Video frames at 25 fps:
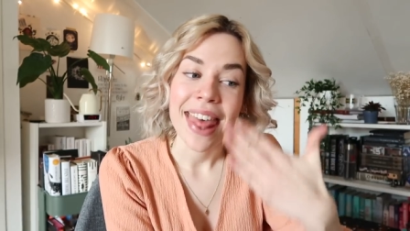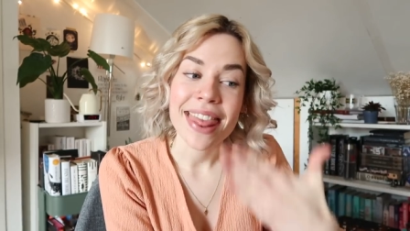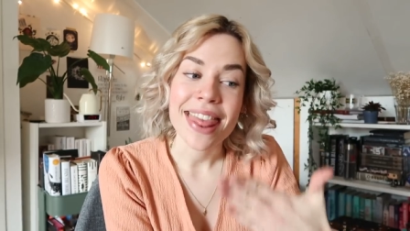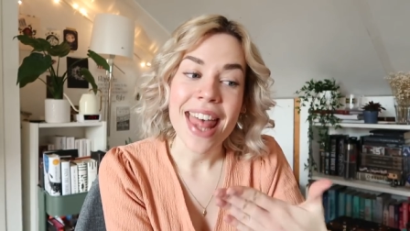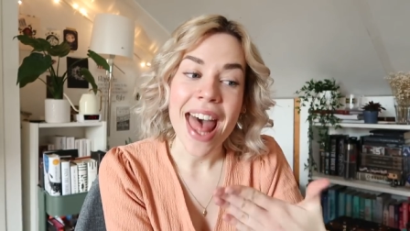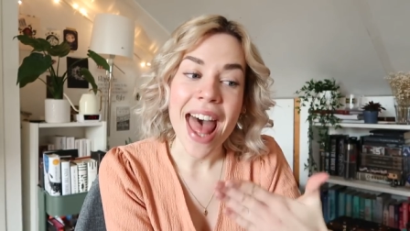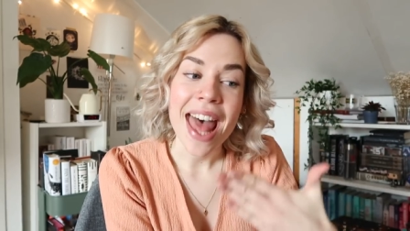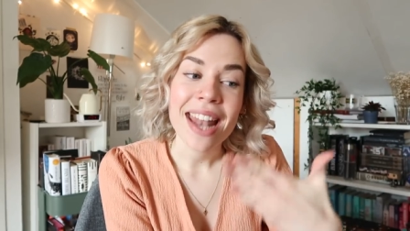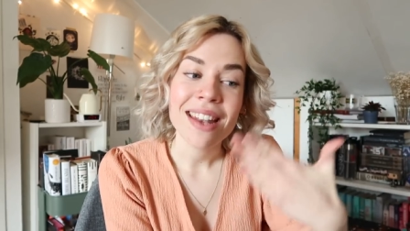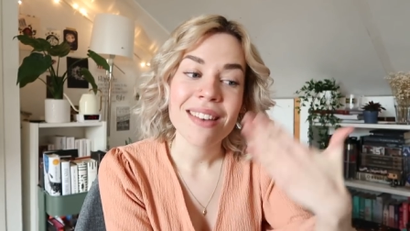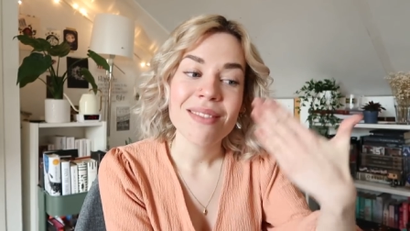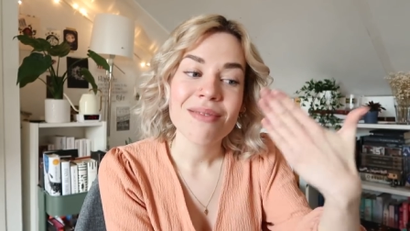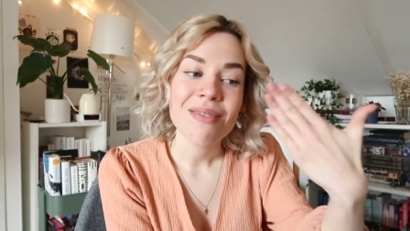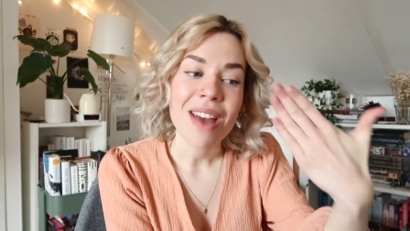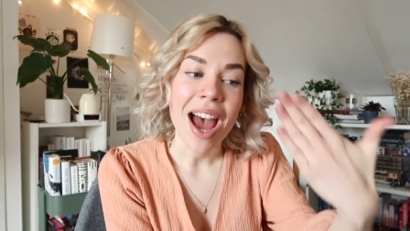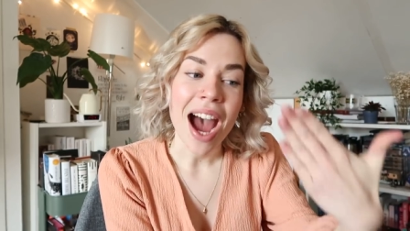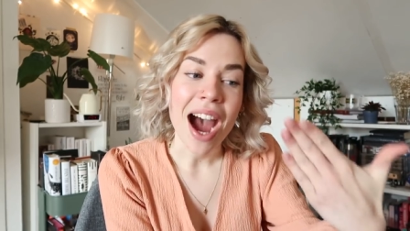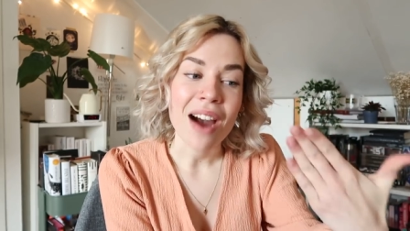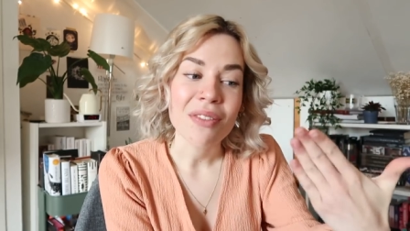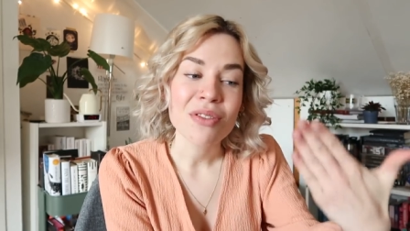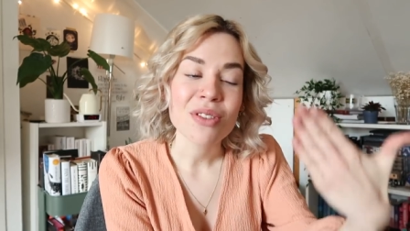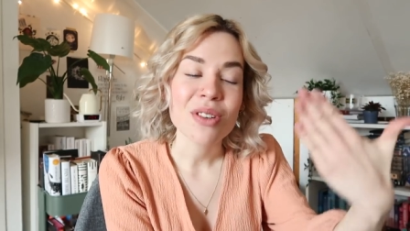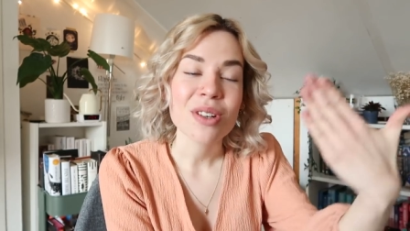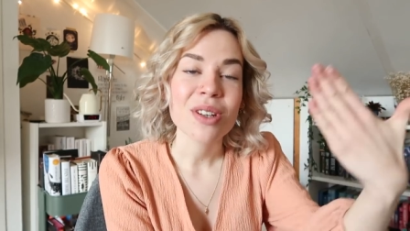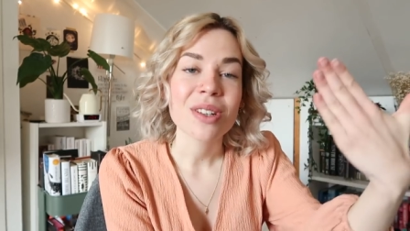And then
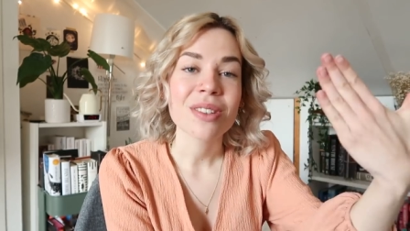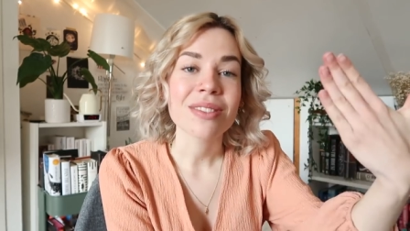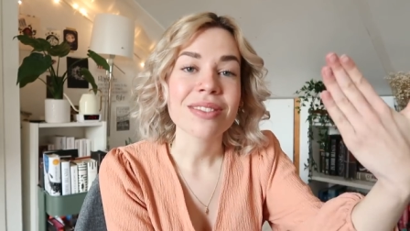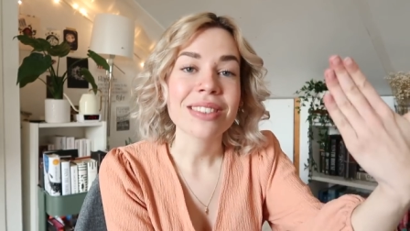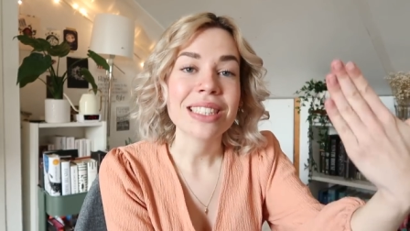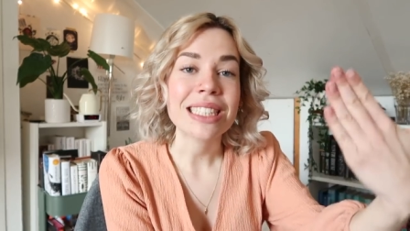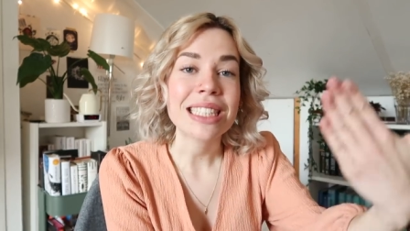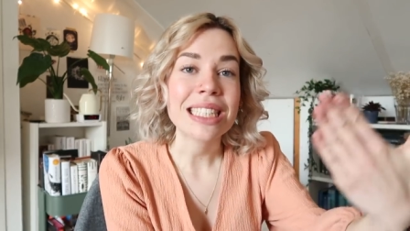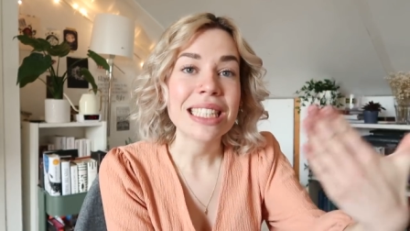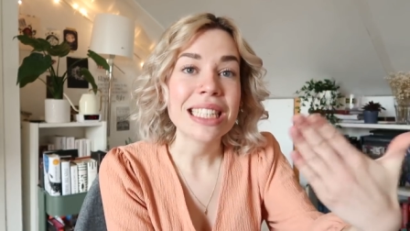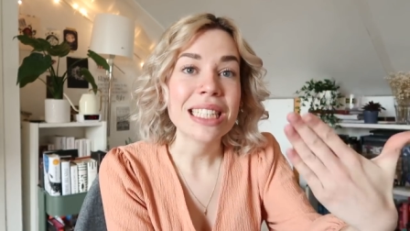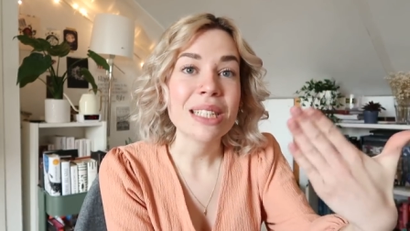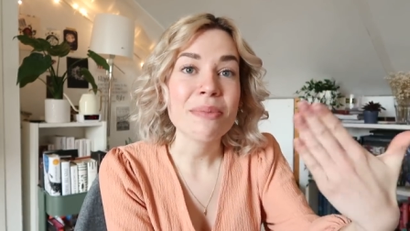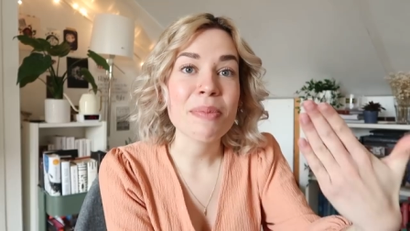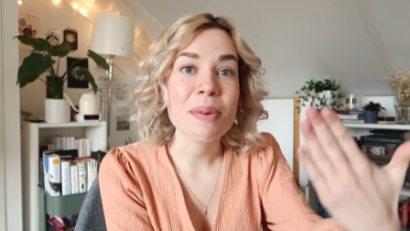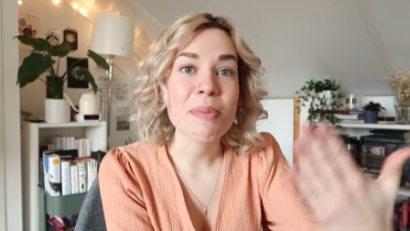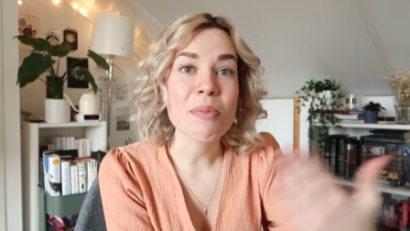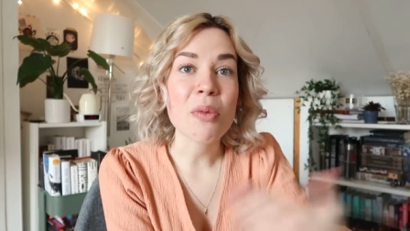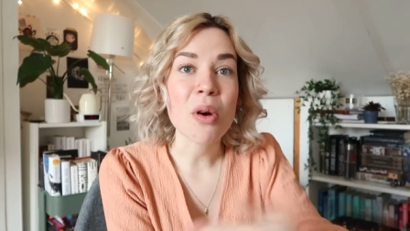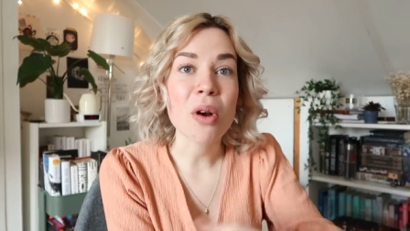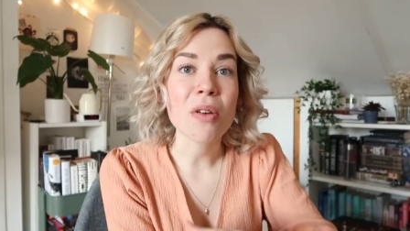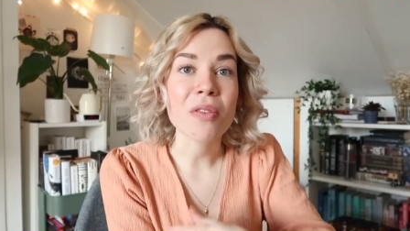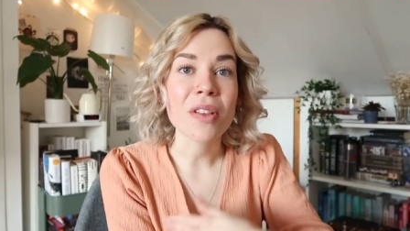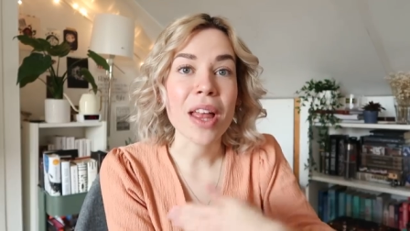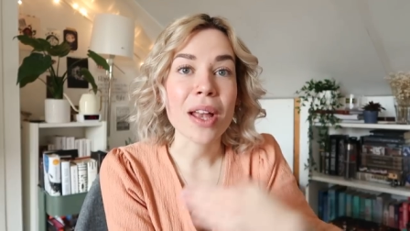after a little bit
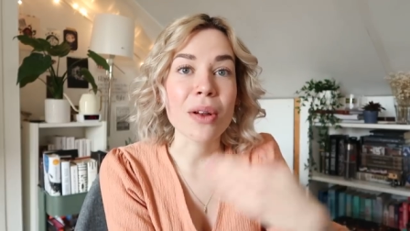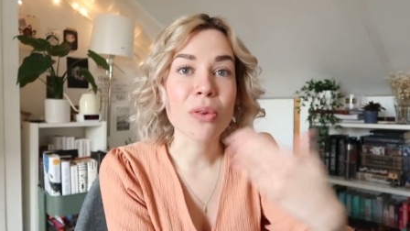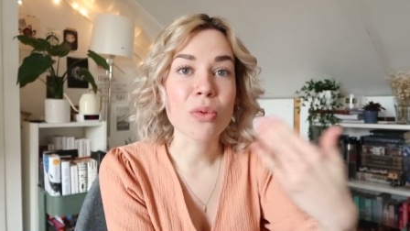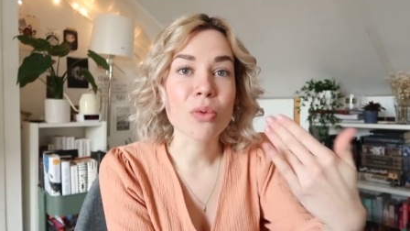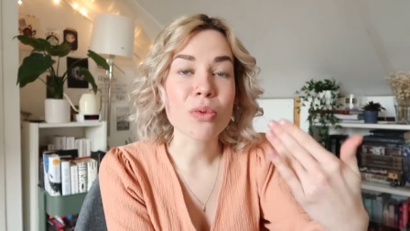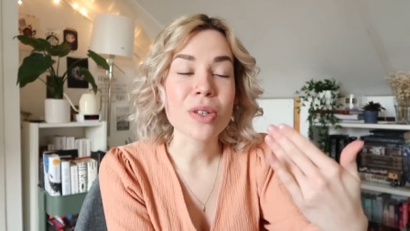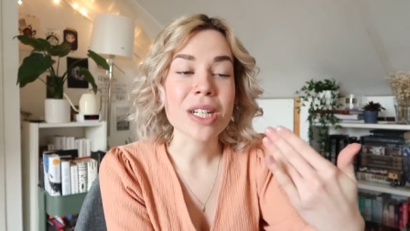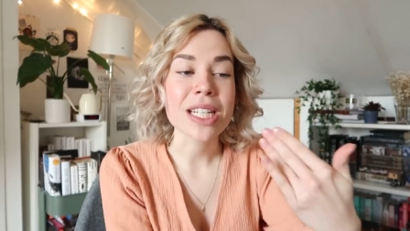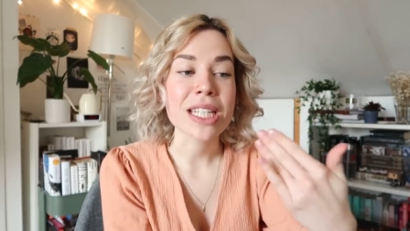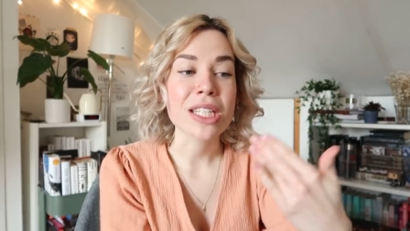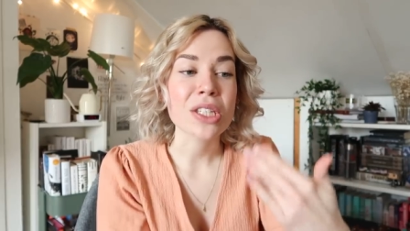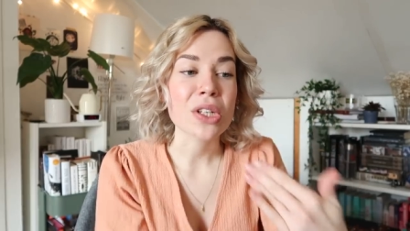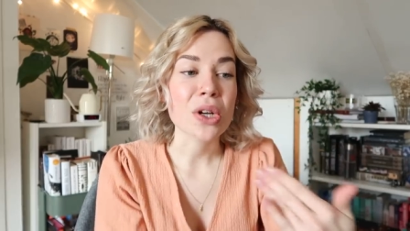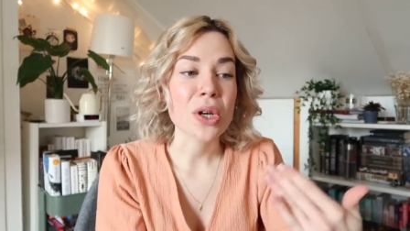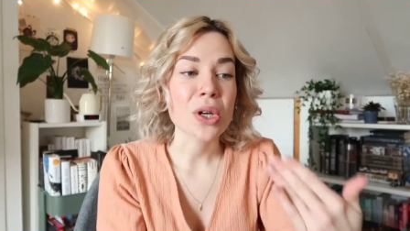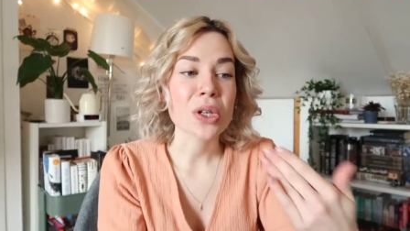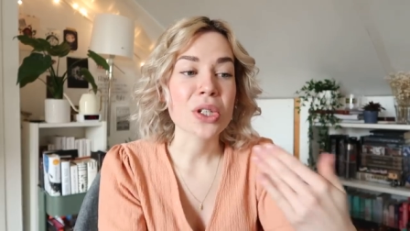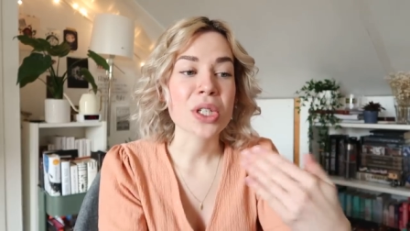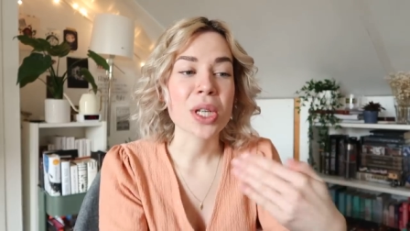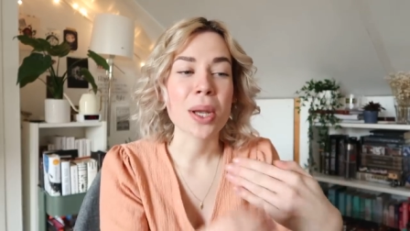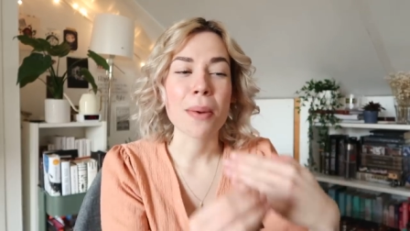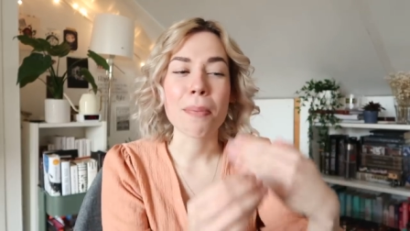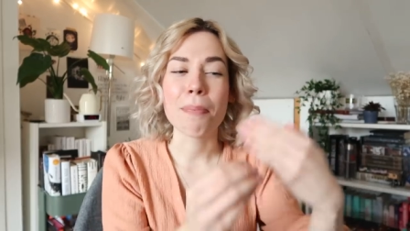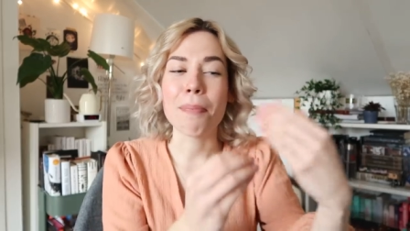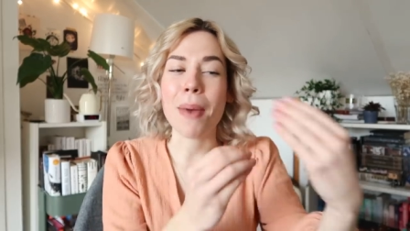more of like
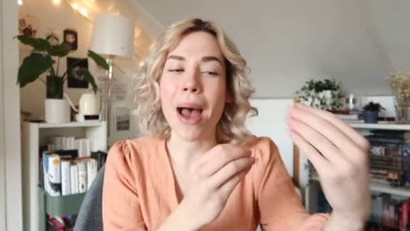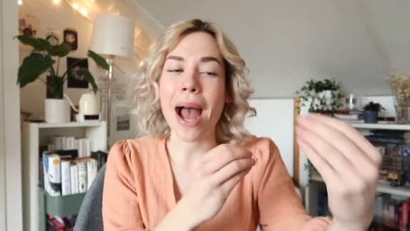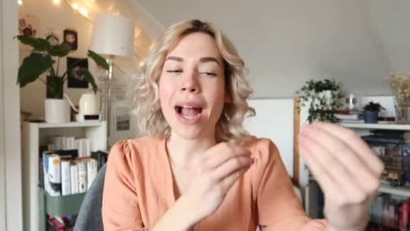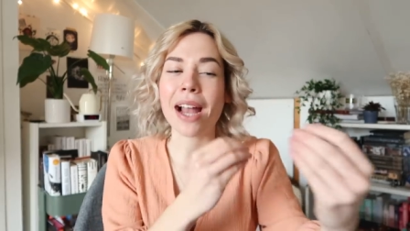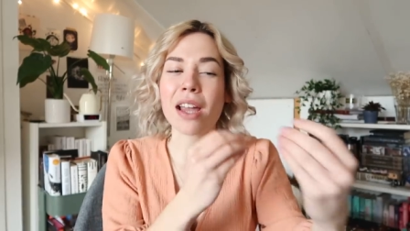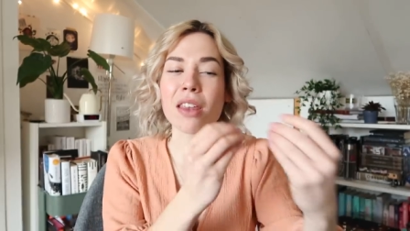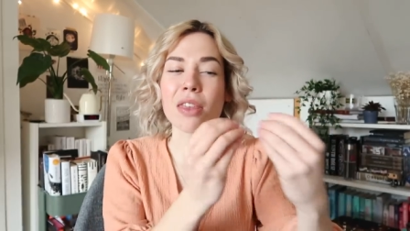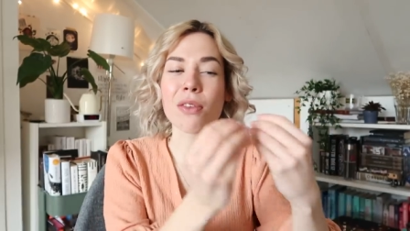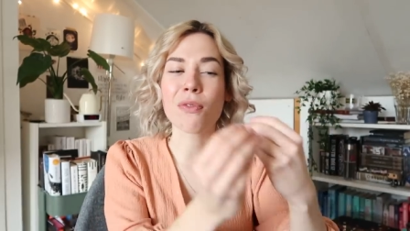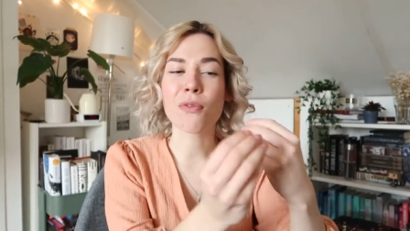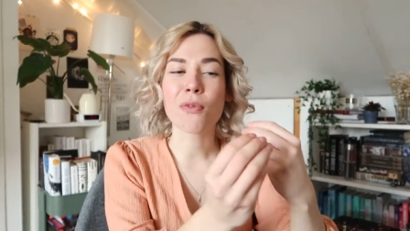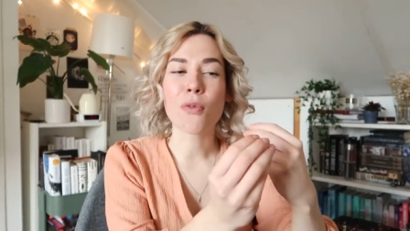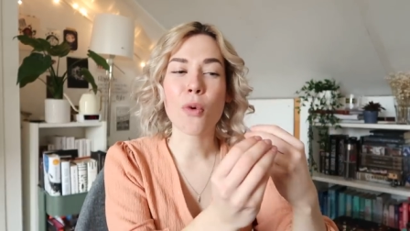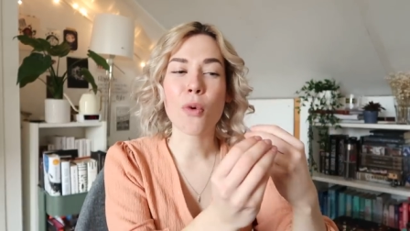research and back and